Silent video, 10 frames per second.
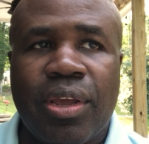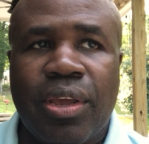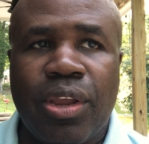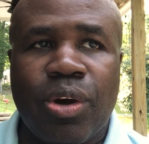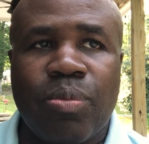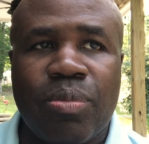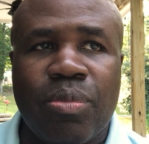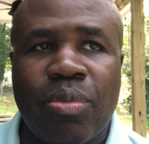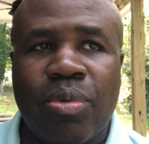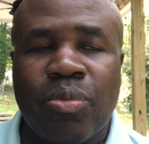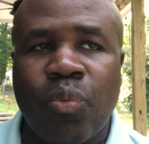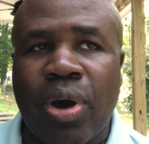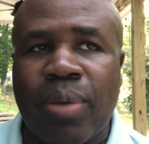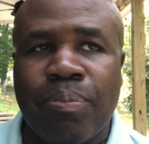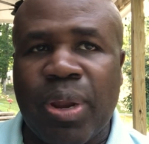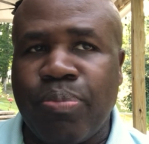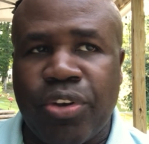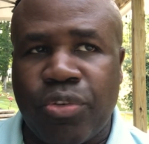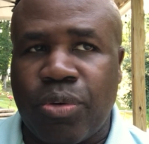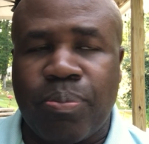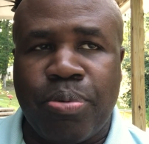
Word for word: you know what blood pressure